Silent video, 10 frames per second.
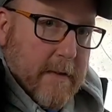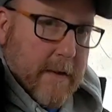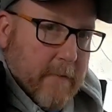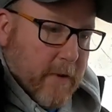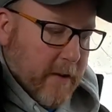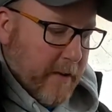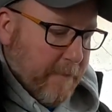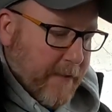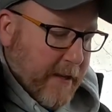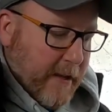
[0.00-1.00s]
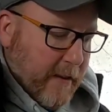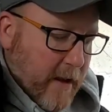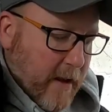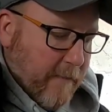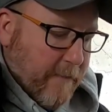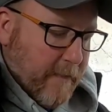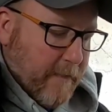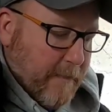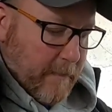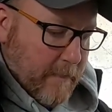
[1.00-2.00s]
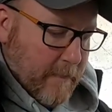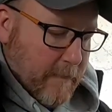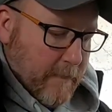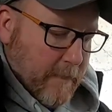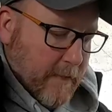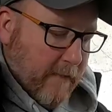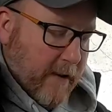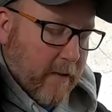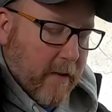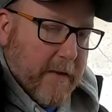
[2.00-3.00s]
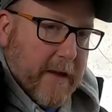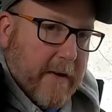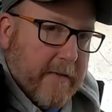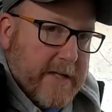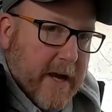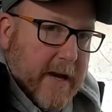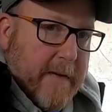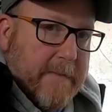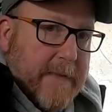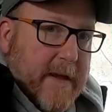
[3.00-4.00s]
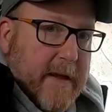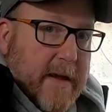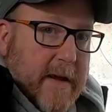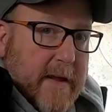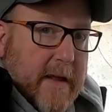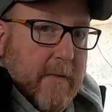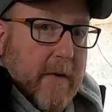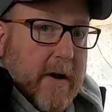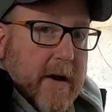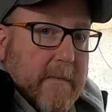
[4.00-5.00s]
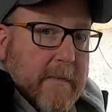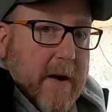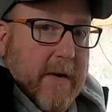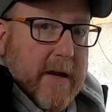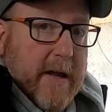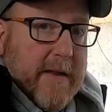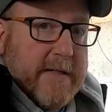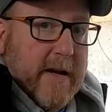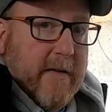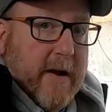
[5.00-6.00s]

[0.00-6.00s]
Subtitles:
Then we're going to peel off the Velcro on the other side, and then we're going to mount it in the center